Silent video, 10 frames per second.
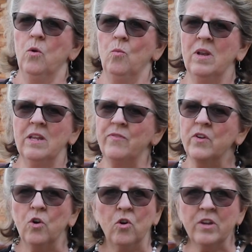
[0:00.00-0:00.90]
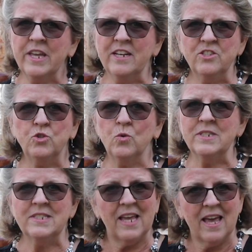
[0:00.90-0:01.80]
well, if a girl can
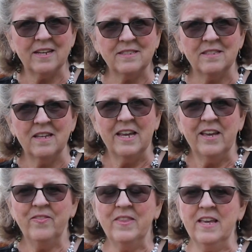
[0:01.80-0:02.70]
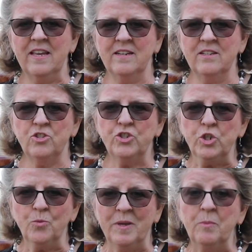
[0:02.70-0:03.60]
enjoy sex, then
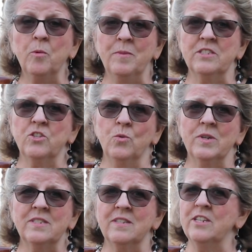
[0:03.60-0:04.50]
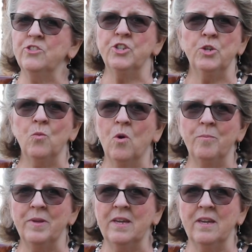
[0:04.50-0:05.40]
she'll be promiscuous and she
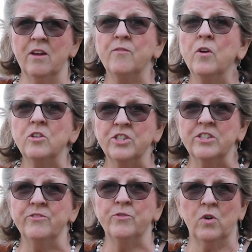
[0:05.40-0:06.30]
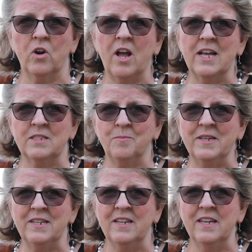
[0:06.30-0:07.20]
won't be a virgin for her
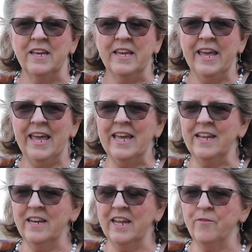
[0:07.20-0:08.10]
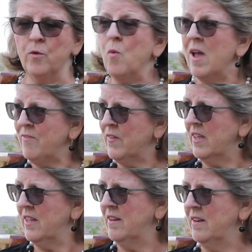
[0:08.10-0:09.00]
husband. And if a wife
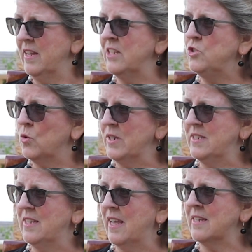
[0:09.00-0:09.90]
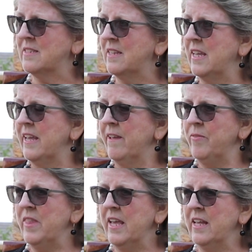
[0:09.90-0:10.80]
can enjoy sex,
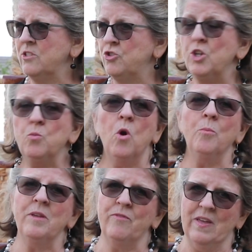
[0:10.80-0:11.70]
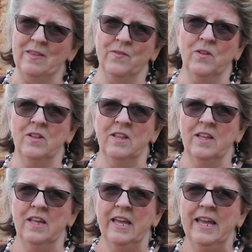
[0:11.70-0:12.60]
then she won't be faithful.
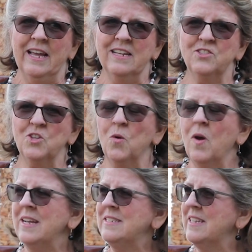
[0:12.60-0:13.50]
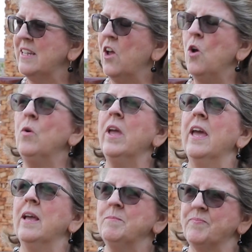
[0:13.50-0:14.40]
So I said,
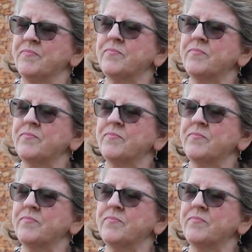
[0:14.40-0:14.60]
okay,